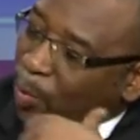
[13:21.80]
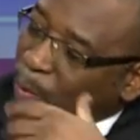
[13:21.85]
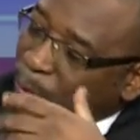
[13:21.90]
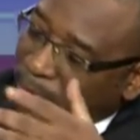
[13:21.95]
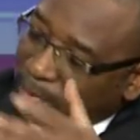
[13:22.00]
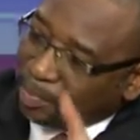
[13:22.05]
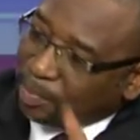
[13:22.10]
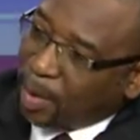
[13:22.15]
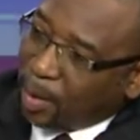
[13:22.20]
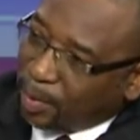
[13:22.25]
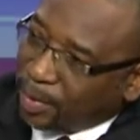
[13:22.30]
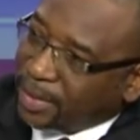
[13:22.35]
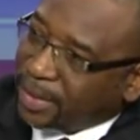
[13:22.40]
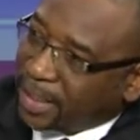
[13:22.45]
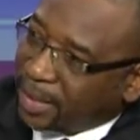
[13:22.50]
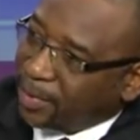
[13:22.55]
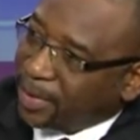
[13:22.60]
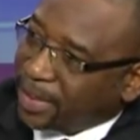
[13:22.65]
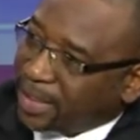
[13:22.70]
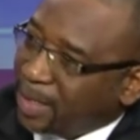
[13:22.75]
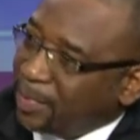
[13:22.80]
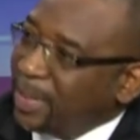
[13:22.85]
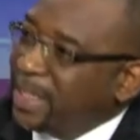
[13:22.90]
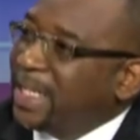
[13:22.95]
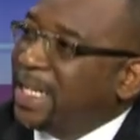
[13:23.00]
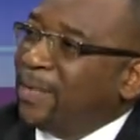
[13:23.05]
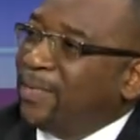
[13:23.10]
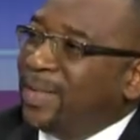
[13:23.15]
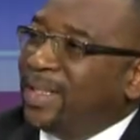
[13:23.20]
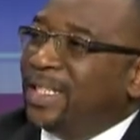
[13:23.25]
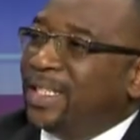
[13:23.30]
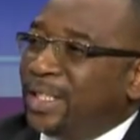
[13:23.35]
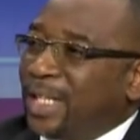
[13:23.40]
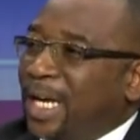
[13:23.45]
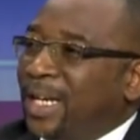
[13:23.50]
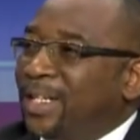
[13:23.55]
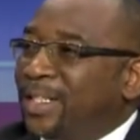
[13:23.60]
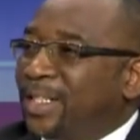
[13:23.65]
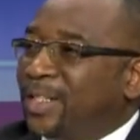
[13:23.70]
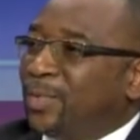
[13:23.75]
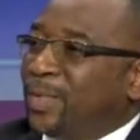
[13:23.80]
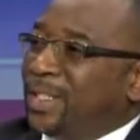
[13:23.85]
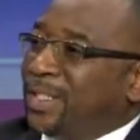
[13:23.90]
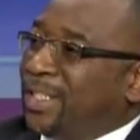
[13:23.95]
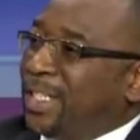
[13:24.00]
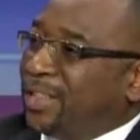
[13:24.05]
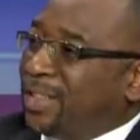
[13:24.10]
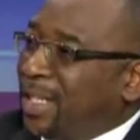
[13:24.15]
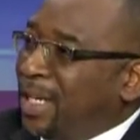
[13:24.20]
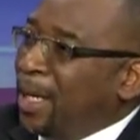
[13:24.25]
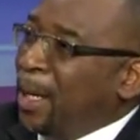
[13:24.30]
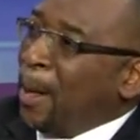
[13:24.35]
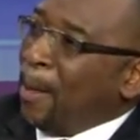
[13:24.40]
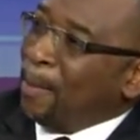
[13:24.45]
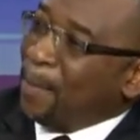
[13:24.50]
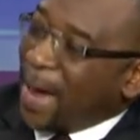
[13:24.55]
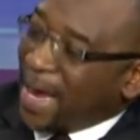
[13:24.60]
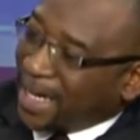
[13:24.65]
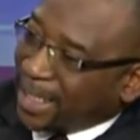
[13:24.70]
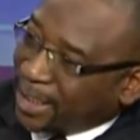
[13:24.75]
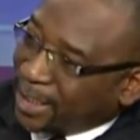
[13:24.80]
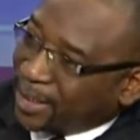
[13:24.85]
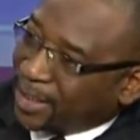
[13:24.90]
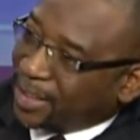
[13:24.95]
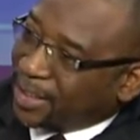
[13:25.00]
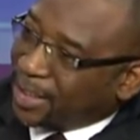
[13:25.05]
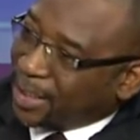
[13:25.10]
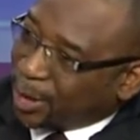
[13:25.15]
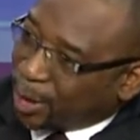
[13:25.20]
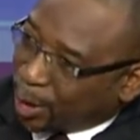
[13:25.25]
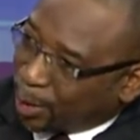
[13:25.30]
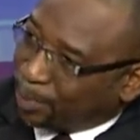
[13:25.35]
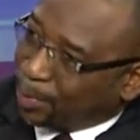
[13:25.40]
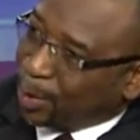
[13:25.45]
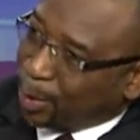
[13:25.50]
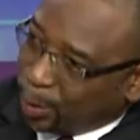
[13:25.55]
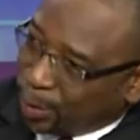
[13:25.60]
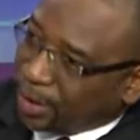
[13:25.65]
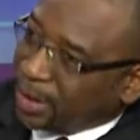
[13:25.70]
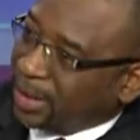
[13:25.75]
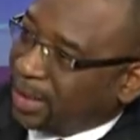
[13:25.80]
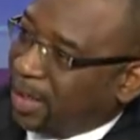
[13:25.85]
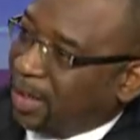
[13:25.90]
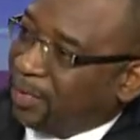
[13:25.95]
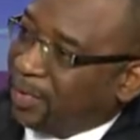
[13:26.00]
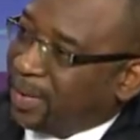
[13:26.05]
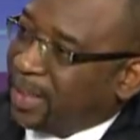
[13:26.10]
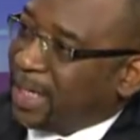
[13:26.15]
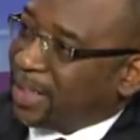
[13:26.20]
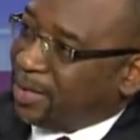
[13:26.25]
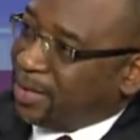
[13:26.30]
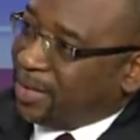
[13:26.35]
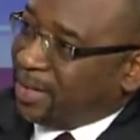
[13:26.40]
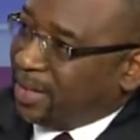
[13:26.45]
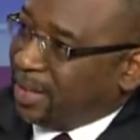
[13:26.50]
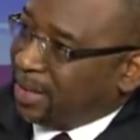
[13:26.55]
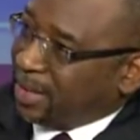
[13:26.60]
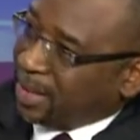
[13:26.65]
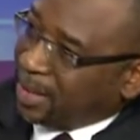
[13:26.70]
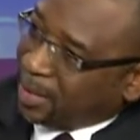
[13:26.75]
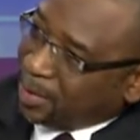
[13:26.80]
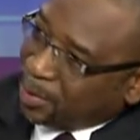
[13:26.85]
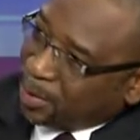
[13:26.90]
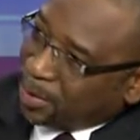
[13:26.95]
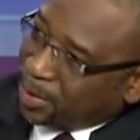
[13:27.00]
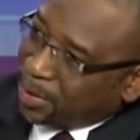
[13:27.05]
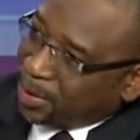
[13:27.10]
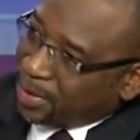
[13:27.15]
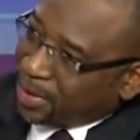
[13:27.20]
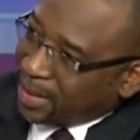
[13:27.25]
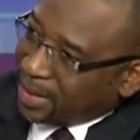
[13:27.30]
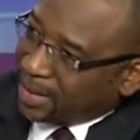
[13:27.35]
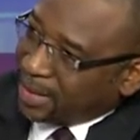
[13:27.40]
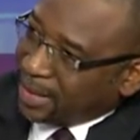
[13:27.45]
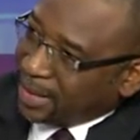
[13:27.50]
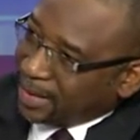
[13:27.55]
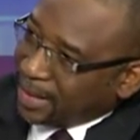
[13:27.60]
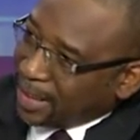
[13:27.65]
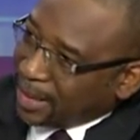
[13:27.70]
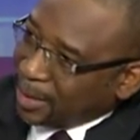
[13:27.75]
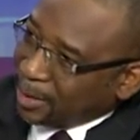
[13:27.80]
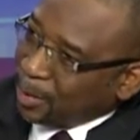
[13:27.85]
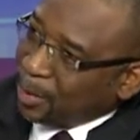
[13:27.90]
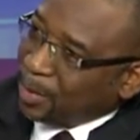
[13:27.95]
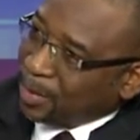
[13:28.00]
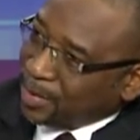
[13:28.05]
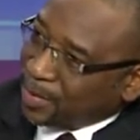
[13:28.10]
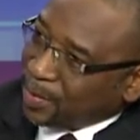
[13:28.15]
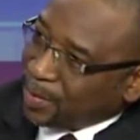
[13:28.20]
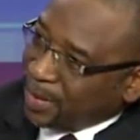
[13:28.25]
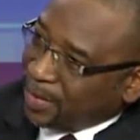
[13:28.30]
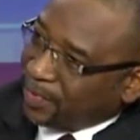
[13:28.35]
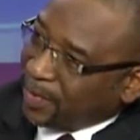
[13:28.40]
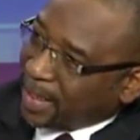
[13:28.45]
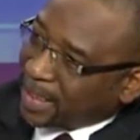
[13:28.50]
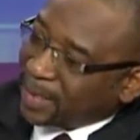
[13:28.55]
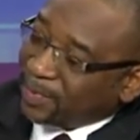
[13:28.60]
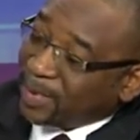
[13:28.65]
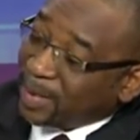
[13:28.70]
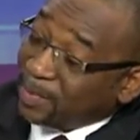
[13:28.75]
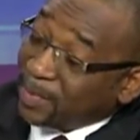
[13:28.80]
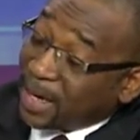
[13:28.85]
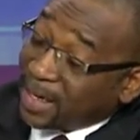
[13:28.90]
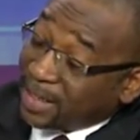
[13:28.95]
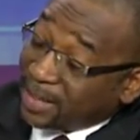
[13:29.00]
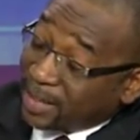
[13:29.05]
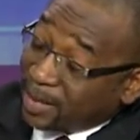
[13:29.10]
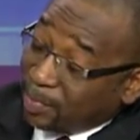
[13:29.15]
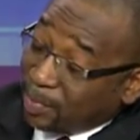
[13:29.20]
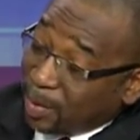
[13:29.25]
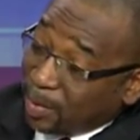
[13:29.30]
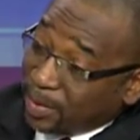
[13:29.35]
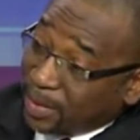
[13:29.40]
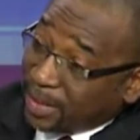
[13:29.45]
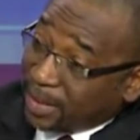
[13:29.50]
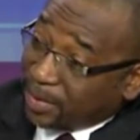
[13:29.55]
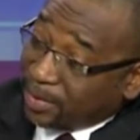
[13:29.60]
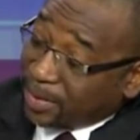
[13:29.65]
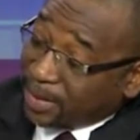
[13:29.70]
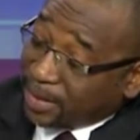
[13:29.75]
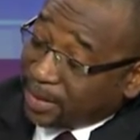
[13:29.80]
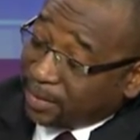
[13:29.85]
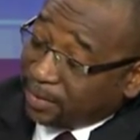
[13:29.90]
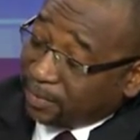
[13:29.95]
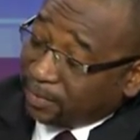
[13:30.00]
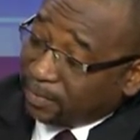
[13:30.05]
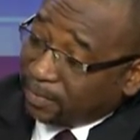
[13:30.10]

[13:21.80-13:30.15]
own power generation? I mean, given the challenges with just managing the distribution of electricity, do you think T&TEC can also effectively manage their power generation?